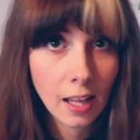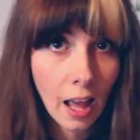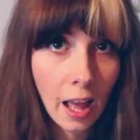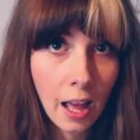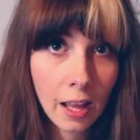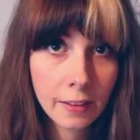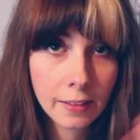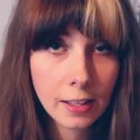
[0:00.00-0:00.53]

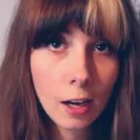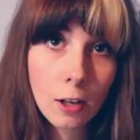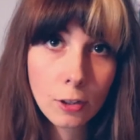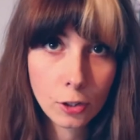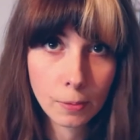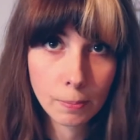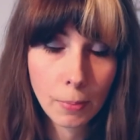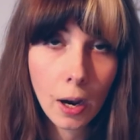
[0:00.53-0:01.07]
and the
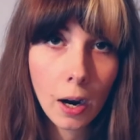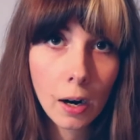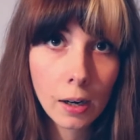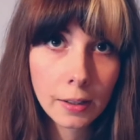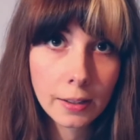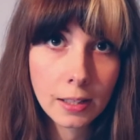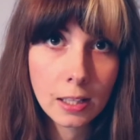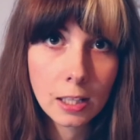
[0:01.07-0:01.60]
awesome
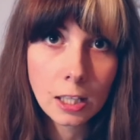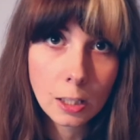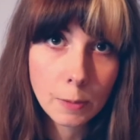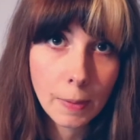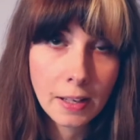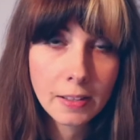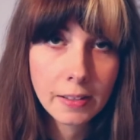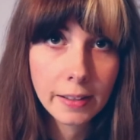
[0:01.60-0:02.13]
part is
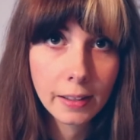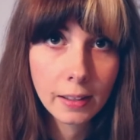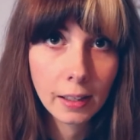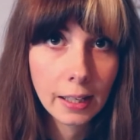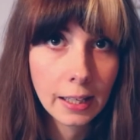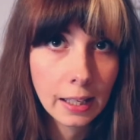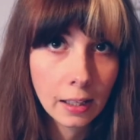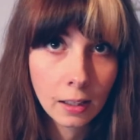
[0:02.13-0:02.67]

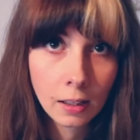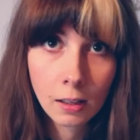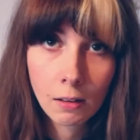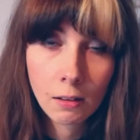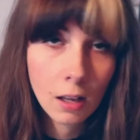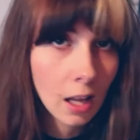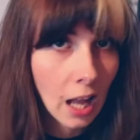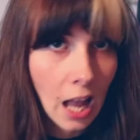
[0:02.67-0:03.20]
basically
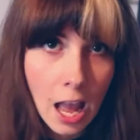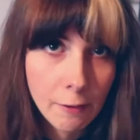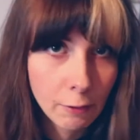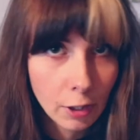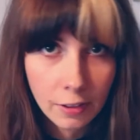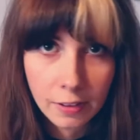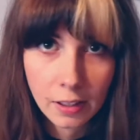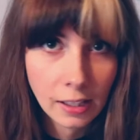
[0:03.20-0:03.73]

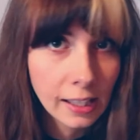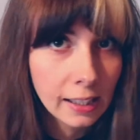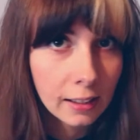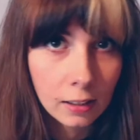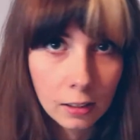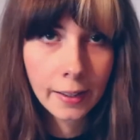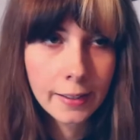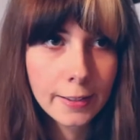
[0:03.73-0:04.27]
everything else.